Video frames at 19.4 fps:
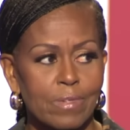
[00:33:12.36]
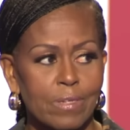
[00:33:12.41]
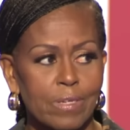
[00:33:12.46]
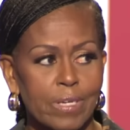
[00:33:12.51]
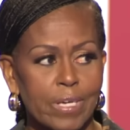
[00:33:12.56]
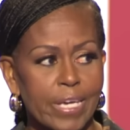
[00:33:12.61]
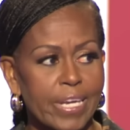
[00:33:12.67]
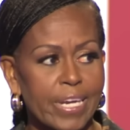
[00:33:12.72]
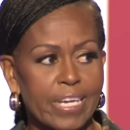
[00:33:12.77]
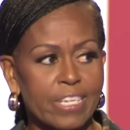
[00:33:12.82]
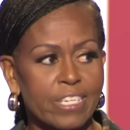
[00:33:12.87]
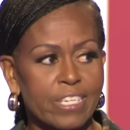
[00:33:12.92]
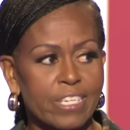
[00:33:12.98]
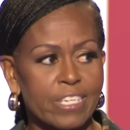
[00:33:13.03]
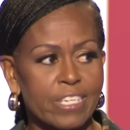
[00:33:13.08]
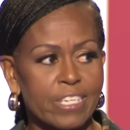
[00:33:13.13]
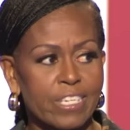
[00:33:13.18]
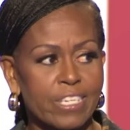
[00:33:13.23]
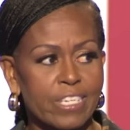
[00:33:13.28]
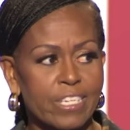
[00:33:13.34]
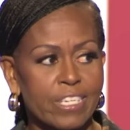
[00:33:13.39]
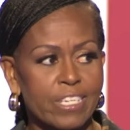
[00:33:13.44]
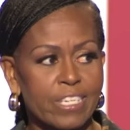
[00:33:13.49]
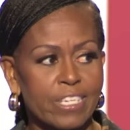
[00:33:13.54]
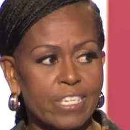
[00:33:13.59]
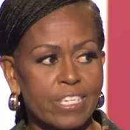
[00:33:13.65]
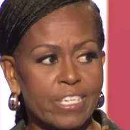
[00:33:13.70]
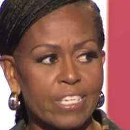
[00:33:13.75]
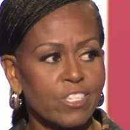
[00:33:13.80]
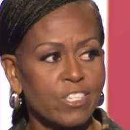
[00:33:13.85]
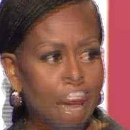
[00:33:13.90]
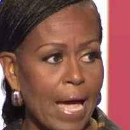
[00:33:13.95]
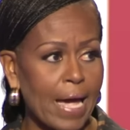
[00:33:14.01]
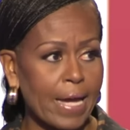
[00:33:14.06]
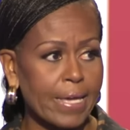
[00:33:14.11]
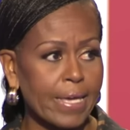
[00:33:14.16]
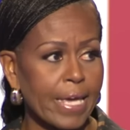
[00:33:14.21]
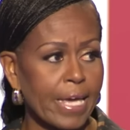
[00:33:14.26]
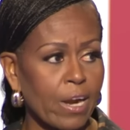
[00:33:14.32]
It is both a
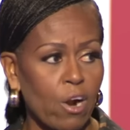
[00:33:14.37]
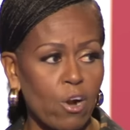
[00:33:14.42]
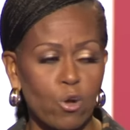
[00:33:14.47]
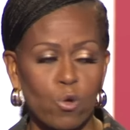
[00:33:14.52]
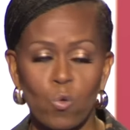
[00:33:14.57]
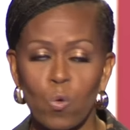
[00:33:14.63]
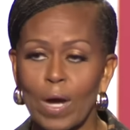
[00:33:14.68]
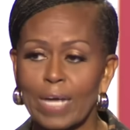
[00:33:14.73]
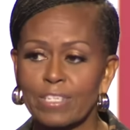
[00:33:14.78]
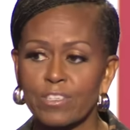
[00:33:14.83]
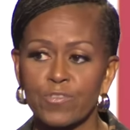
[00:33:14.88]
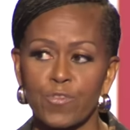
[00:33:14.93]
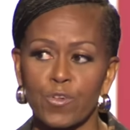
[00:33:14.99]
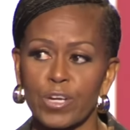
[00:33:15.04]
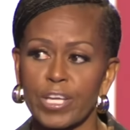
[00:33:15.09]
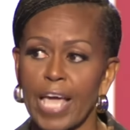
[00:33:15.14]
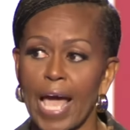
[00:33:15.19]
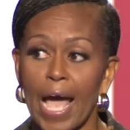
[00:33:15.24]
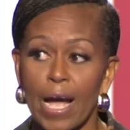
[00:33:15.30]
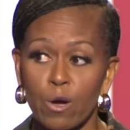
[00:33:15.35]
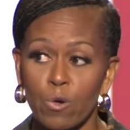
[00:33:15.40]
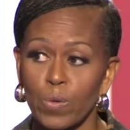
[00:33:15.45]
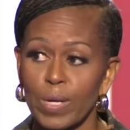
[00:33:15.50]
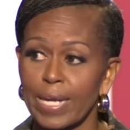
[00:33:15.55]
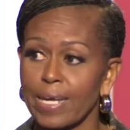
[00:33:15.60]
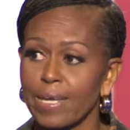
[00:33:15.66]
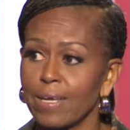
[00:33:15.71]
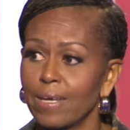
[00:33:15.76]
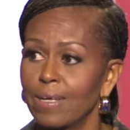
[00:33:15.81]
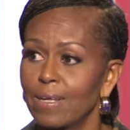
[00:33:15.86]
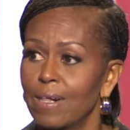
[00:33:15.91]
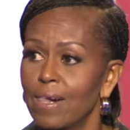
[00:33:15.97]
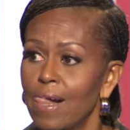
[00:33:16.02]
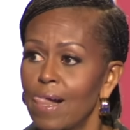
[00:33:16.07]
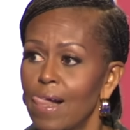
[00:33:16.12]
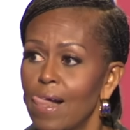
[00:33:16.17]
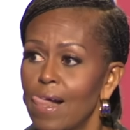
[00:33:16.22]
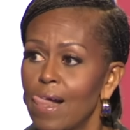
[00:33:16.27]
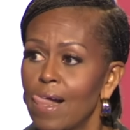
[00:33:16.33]
setback in our quest for equity
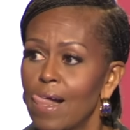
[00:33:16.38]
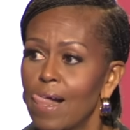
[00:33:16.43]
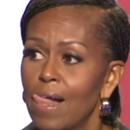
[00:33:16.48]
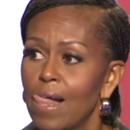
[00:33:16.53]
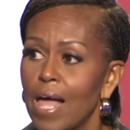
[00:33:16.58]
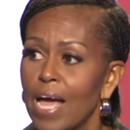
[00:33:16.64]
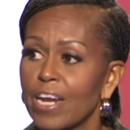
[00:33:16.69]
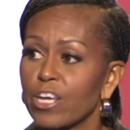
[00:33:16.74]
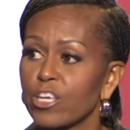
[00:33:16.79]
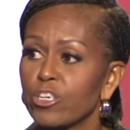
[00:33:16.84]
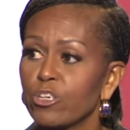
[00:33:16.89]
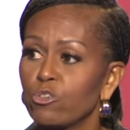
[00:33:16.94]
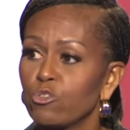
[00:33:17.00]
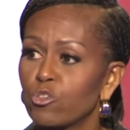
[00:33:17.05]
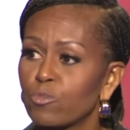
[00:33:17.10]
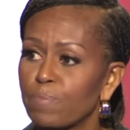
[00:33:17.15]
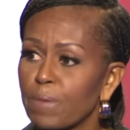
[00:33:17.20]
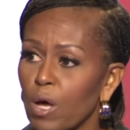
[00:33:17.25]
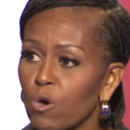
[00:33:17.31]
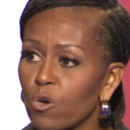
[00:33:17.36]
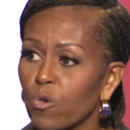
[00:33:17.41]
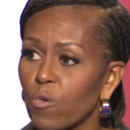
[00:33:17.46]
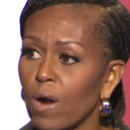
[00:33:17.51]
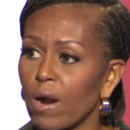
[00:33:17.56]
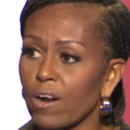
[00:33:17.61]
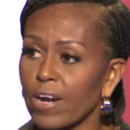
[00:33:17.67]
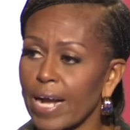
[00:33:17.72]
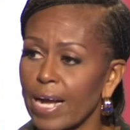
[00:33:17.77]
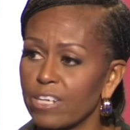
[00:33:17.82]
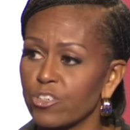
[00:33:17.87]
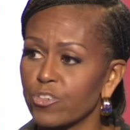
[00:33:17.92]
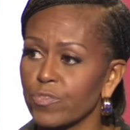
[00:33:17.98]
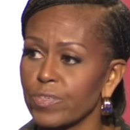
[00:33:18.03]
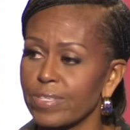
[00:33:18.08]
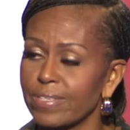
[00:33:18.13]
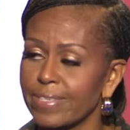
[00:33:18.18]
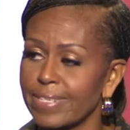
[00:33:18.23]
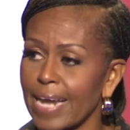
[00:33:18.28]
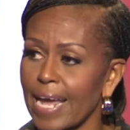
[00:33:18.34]
and a huge blow to our
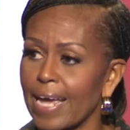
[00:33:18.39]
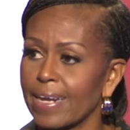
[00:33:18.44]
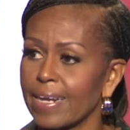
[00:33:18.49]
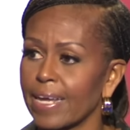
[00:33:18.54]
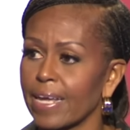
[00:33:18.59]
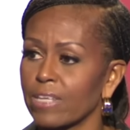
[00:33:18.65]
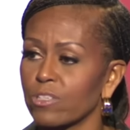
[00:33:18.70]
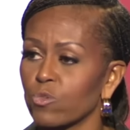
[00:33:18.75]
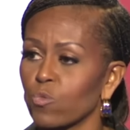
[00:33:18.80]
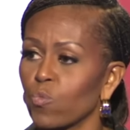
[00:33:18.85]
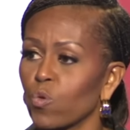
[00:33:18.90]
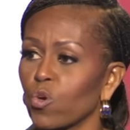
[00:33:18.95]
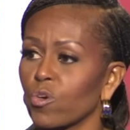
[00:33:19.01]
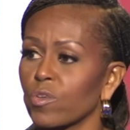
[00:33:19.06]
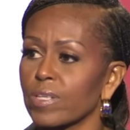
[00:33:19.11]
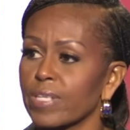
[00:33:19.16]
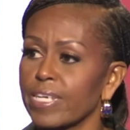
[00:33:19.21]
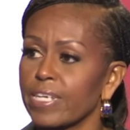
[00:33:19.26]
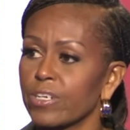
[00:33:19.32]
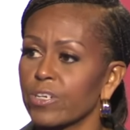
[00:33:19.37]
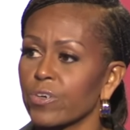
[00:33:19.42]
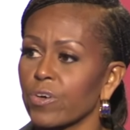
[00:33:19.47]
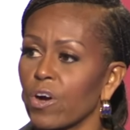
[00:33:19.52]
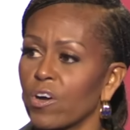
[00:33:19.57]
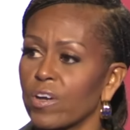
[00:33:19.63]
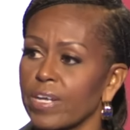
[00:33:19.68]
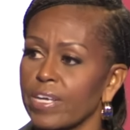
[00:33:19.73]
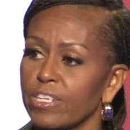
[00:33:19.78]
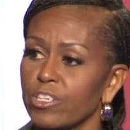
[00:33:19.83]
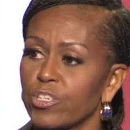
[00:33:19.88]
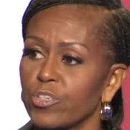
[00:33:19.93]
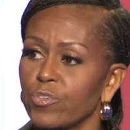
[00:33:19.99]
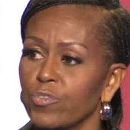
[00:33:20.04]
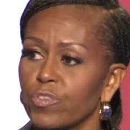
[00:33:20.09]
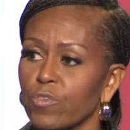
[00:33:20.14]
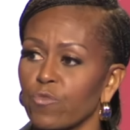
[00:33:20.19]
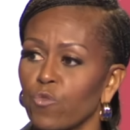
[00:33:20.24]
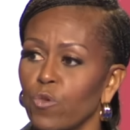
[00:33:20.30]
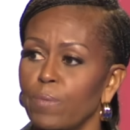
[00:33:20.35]
country's standing as a world leader on
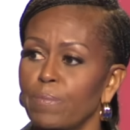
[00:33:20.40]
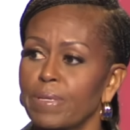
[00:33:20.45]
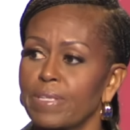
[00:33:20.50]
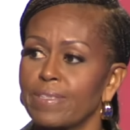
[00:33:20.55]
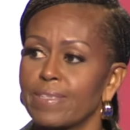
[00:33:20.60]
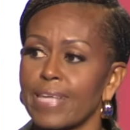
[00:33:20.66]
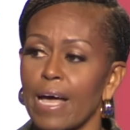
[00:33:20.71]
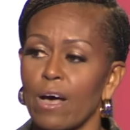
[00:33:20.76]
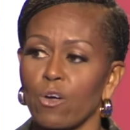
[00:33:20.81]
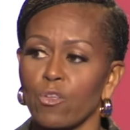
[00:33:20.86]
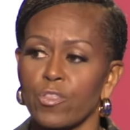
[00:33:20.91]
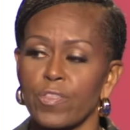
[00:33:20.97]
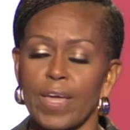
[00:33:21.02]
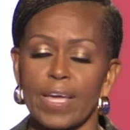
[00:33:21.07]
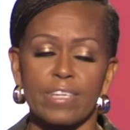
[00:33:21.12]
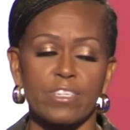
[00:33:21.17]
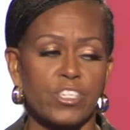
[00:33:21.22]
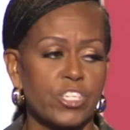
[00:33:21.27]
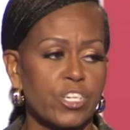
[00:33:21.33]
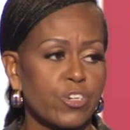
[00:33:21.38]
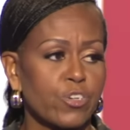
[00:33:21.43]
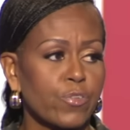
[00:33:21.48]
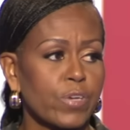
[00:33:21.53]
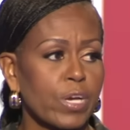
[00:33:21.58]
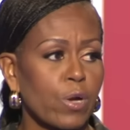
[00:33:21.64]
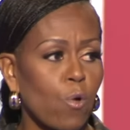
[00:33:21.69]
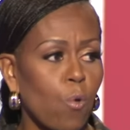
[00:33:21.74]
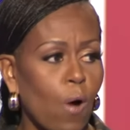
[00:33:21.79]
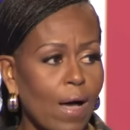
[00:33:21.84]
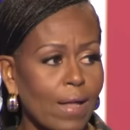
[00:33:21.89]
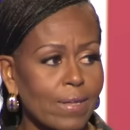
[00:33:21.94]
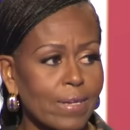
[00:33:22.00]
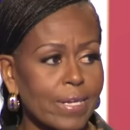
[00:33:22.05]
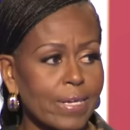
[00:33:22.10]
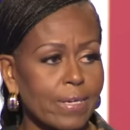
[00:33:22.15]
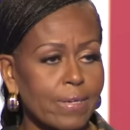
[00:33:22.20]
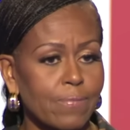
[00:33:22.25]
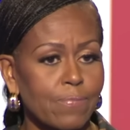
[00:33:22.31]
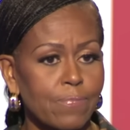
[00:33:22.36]
issues of women's health and gender
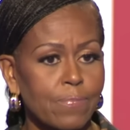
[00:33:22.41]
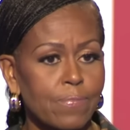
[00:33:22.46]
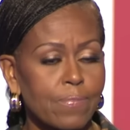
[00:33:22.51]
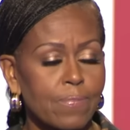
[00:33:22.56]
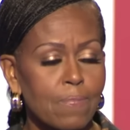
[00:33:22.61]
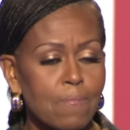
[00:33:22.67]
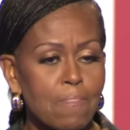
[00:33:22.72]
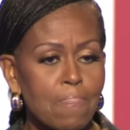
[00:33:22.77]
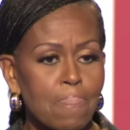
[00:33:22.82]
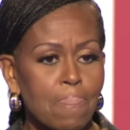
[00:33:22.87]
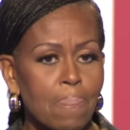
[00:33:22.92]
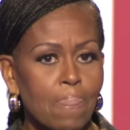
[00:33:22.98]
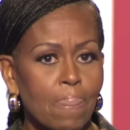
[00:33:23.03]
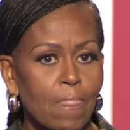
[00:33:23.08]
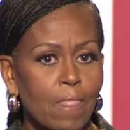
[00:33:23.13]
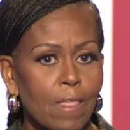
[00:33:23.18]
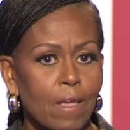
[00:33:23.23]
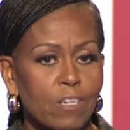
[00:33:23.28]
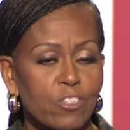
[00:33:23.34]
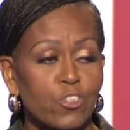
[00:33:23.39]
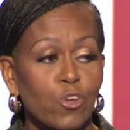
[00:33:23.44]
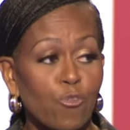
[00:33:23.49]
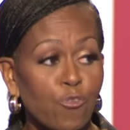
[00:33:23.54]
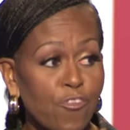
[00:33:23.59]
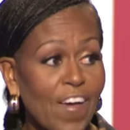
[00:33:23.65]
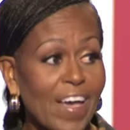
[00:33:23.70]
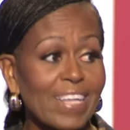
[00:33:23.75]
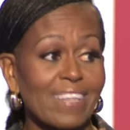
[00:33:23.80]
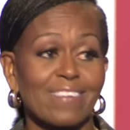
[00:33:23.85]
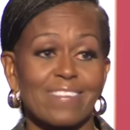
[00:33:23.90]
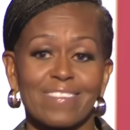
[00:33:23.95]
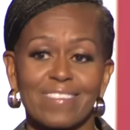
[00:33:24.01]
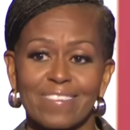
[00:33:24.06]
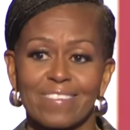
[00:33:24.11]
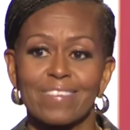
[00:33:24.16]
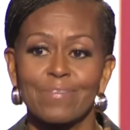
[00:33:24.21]
equality. So fellas,